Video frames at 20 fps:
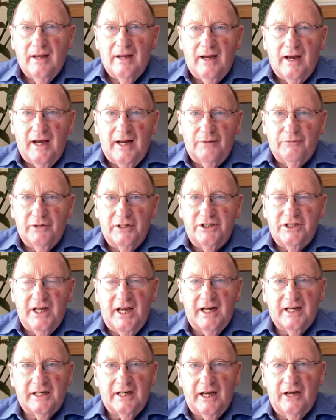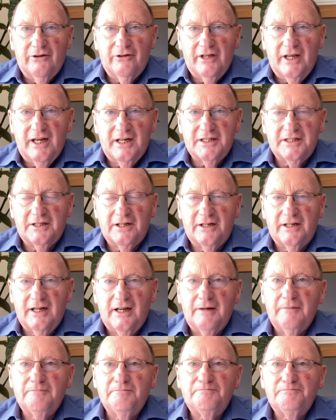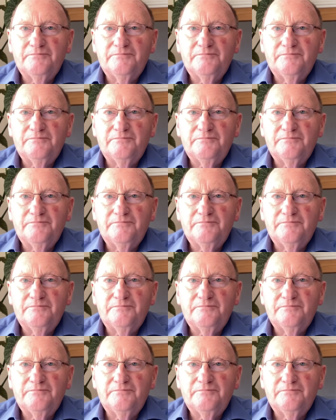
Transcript: and we checked it out yesterday